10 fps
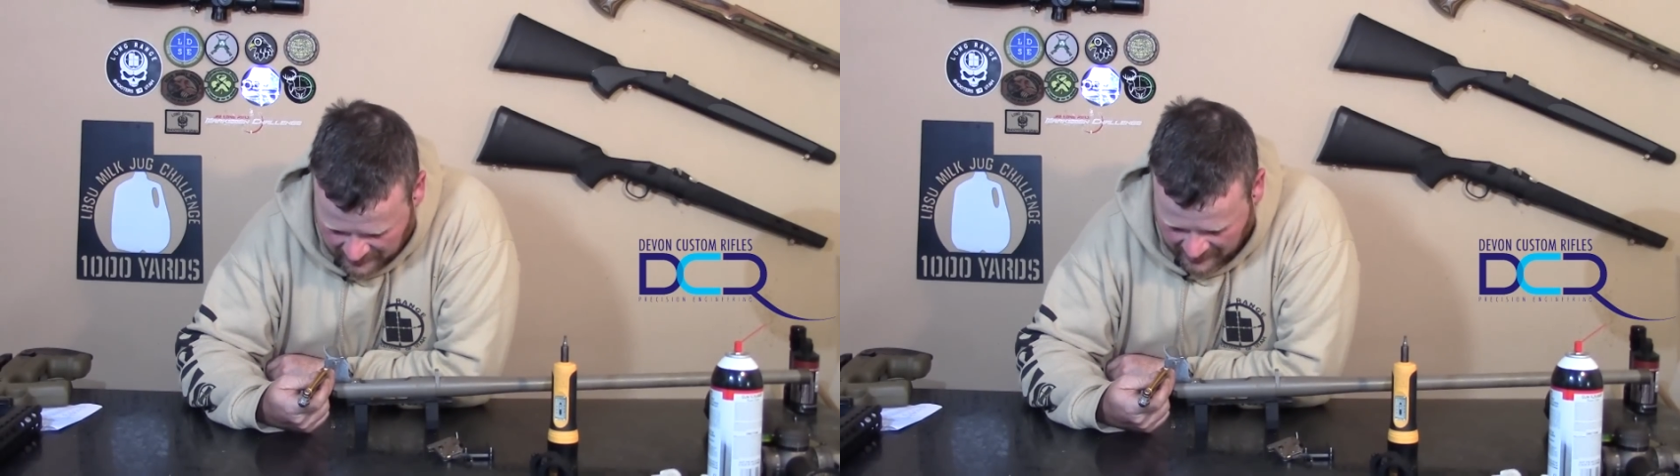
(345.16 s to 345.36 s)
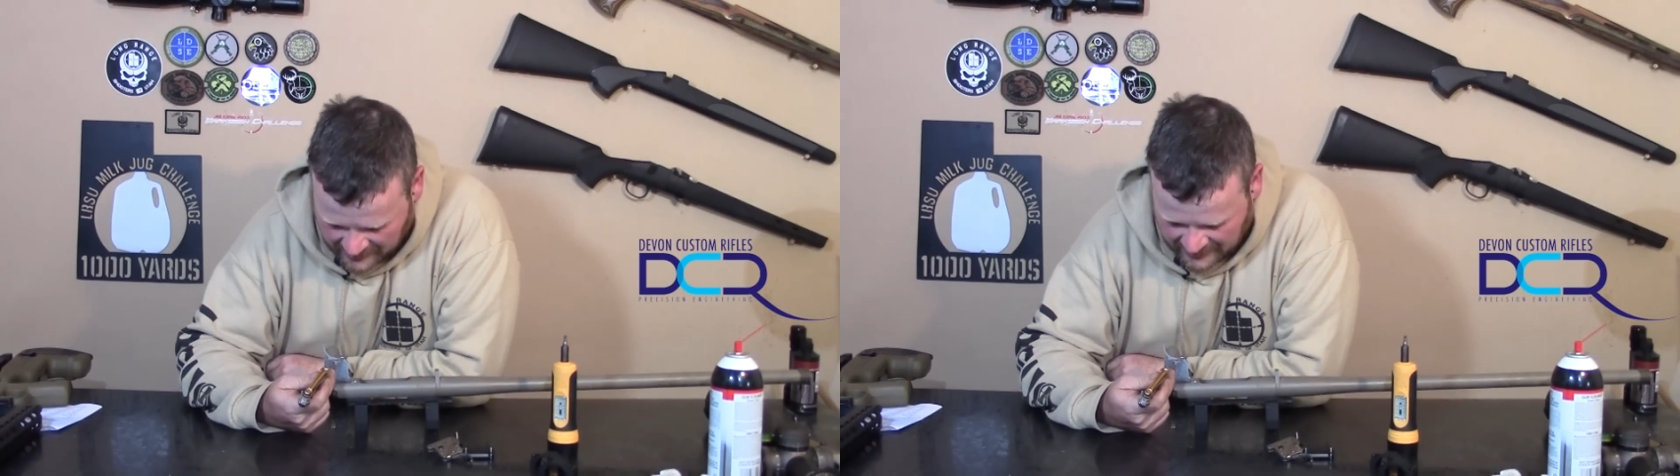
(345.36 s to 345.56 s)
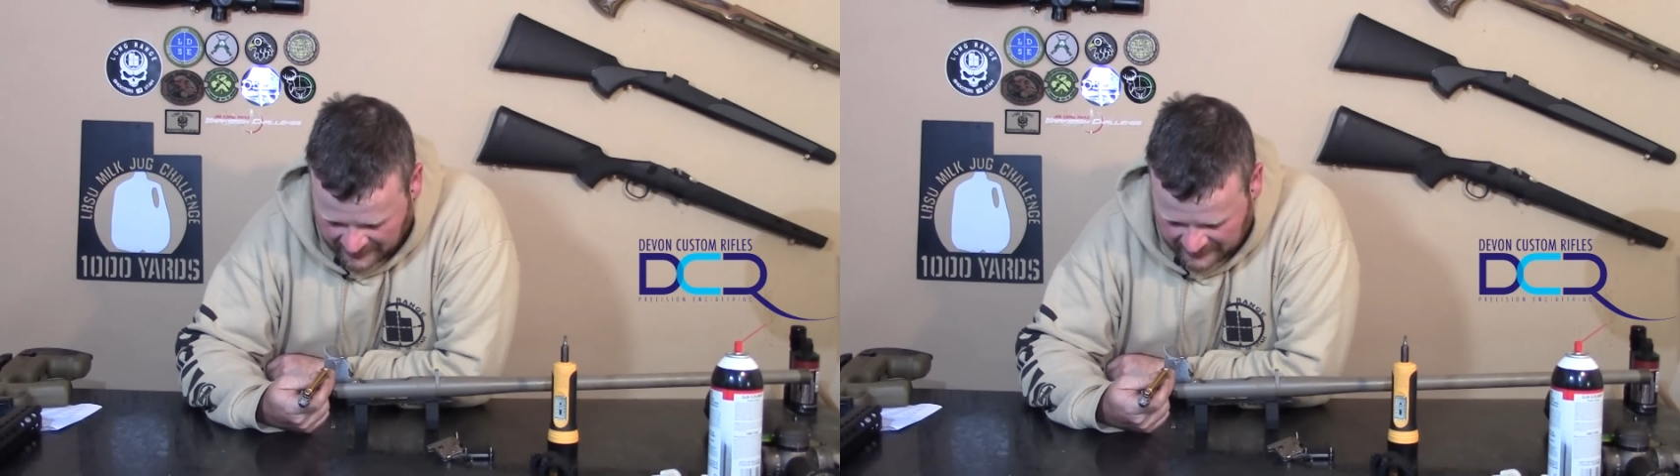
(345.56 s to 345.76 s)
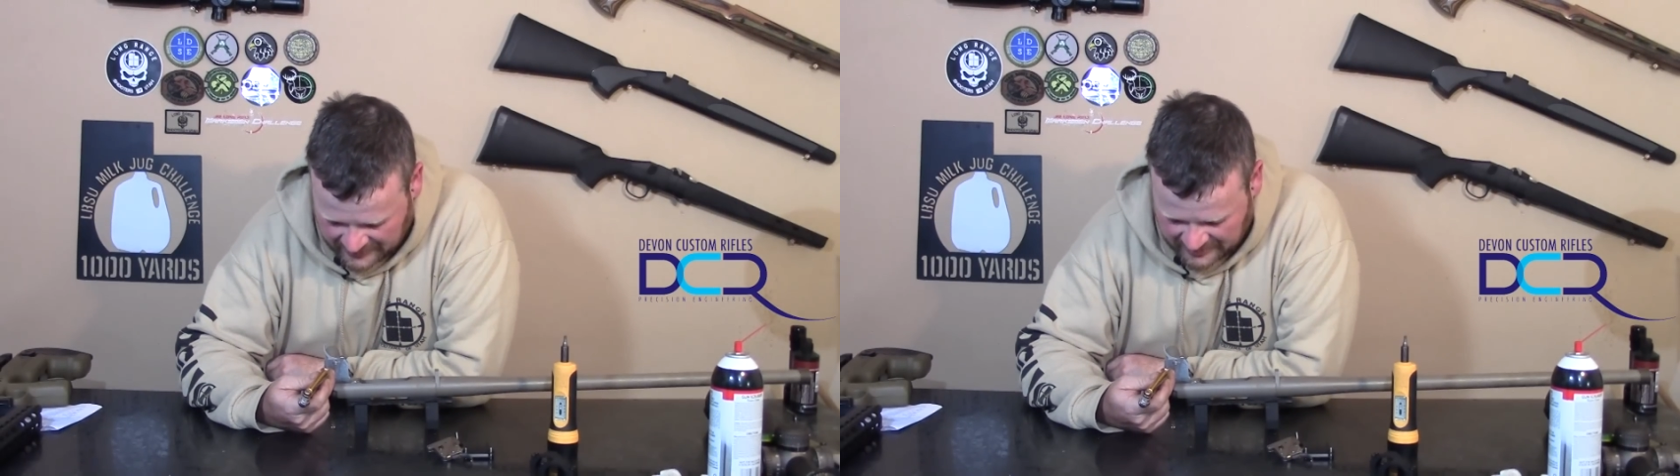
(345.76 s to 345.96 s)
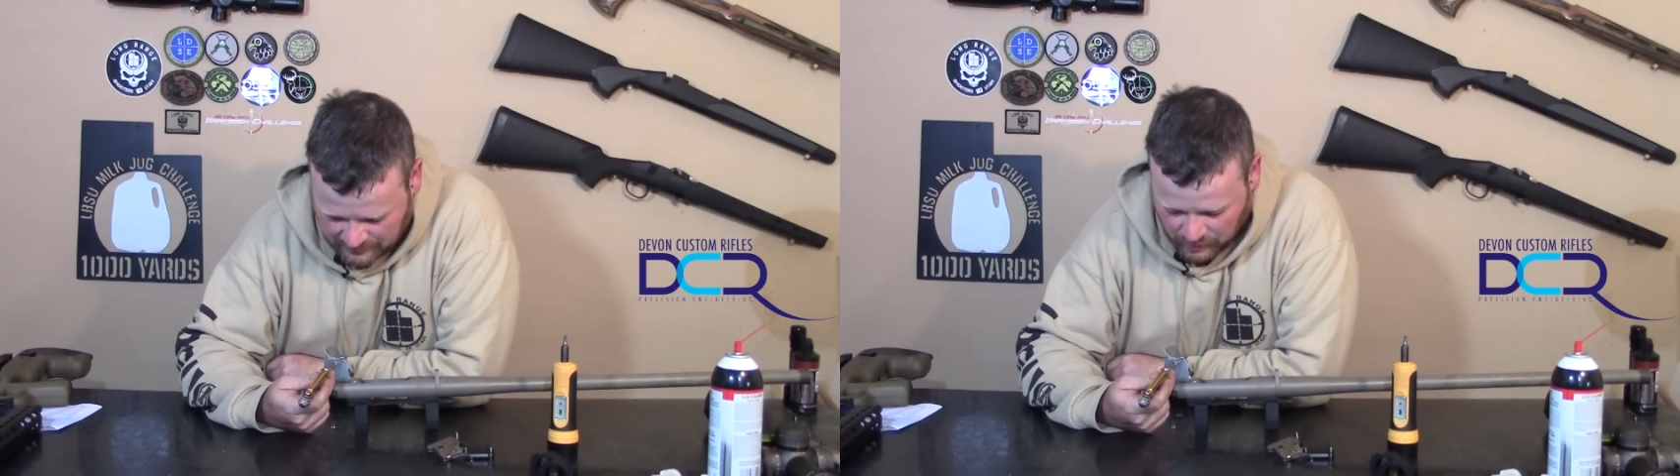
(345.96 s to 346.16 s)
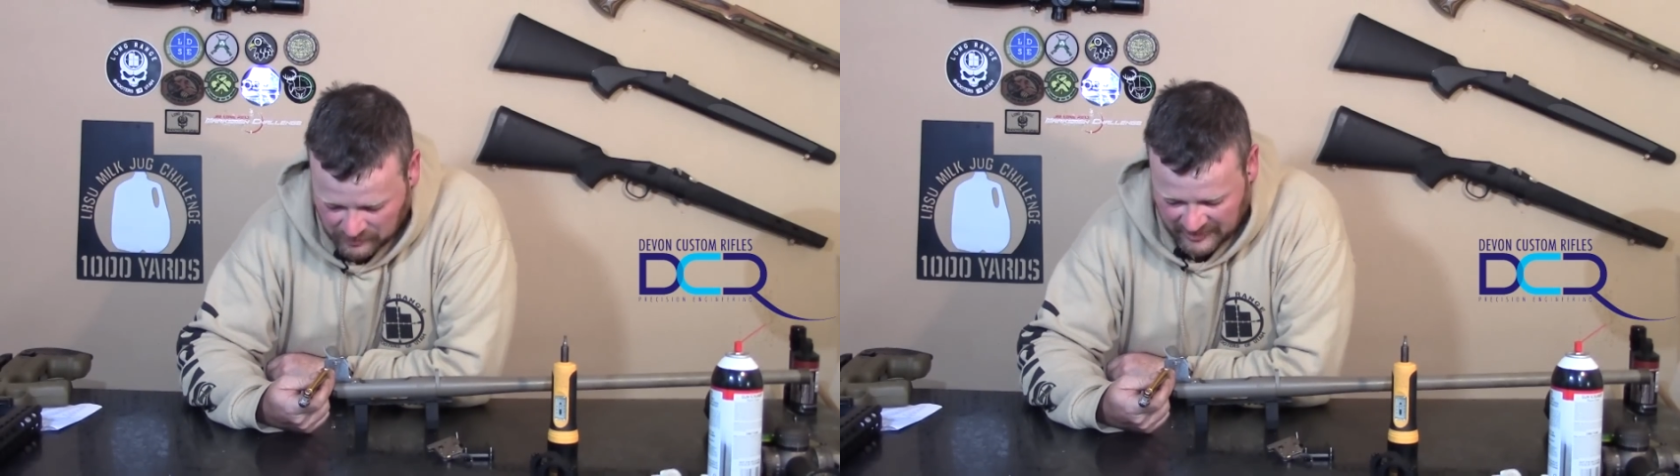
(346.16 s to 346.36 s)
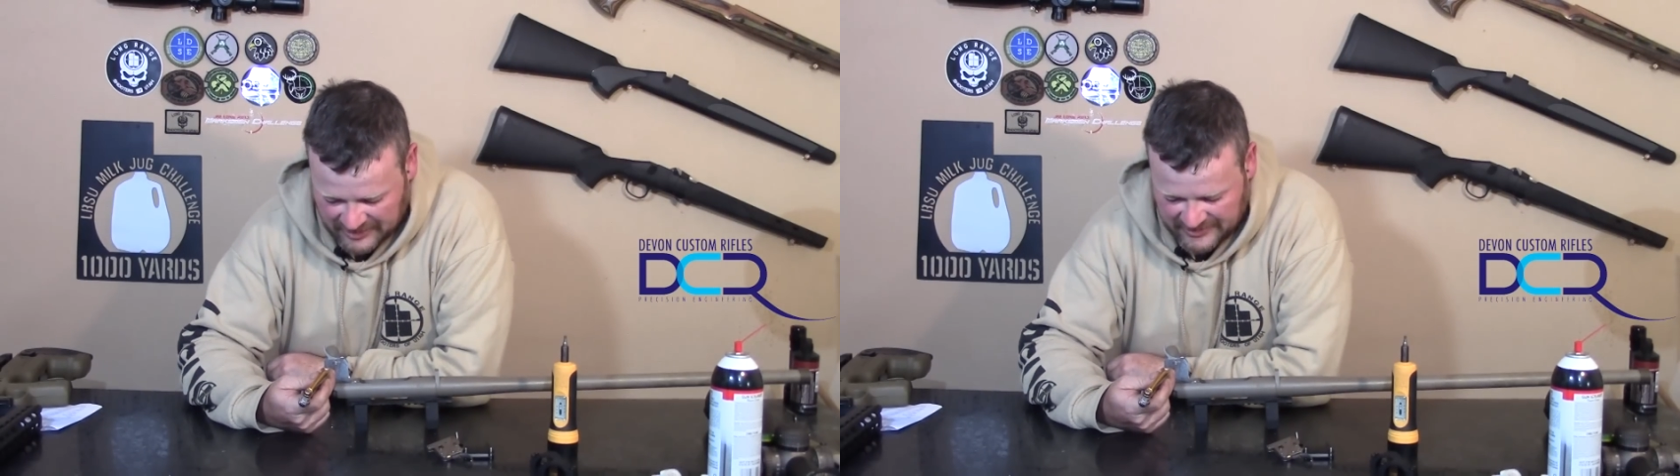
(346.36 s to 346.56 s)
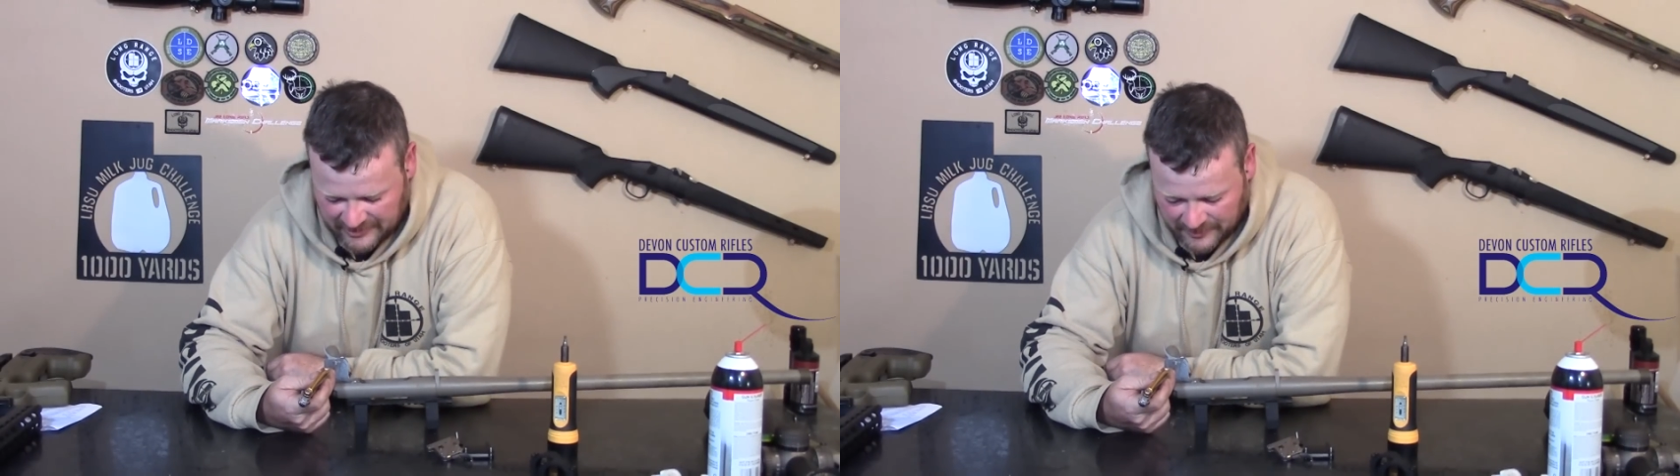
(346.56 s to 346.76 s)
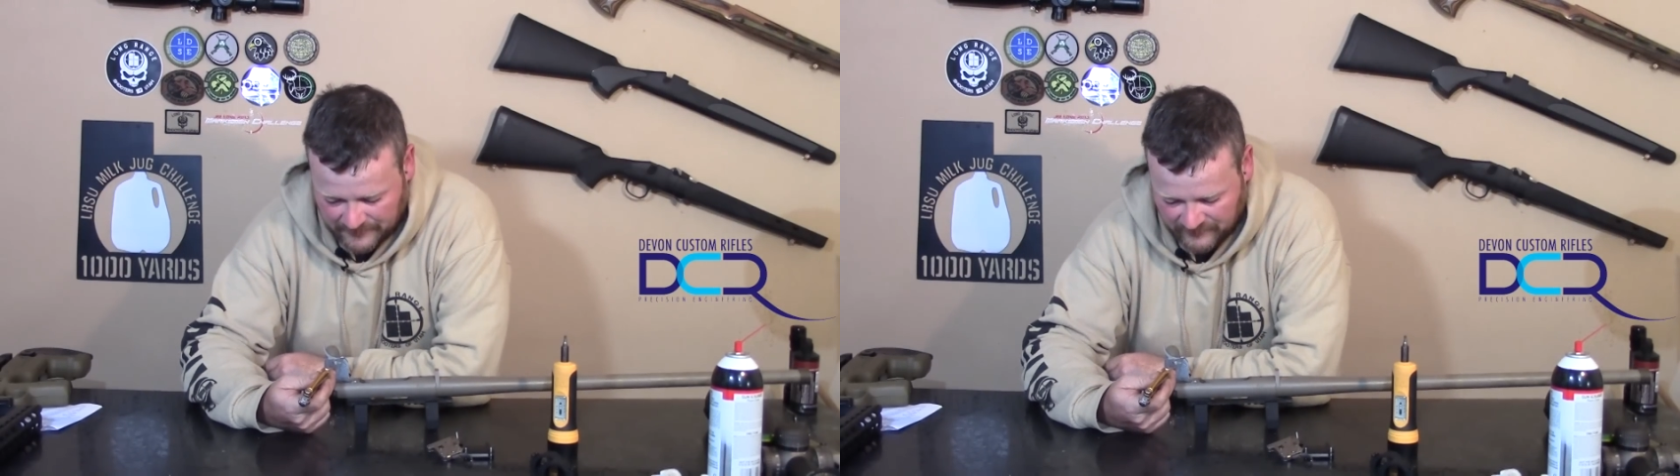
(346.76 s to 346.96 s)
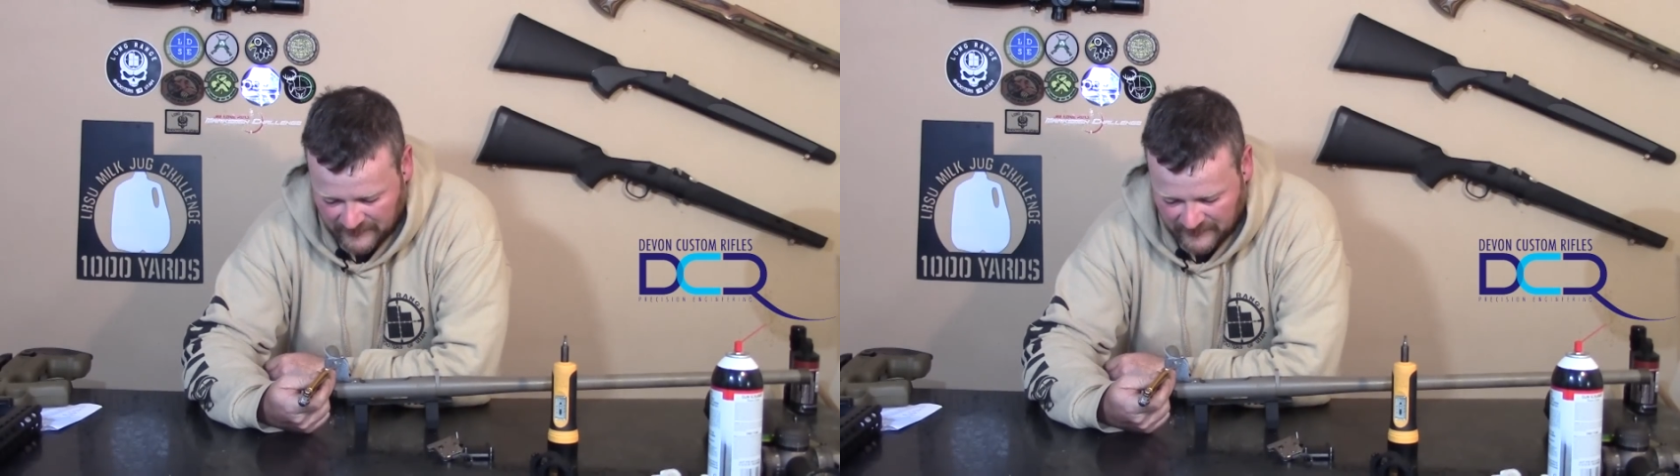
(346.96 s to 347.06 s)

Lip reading: this bolt release here,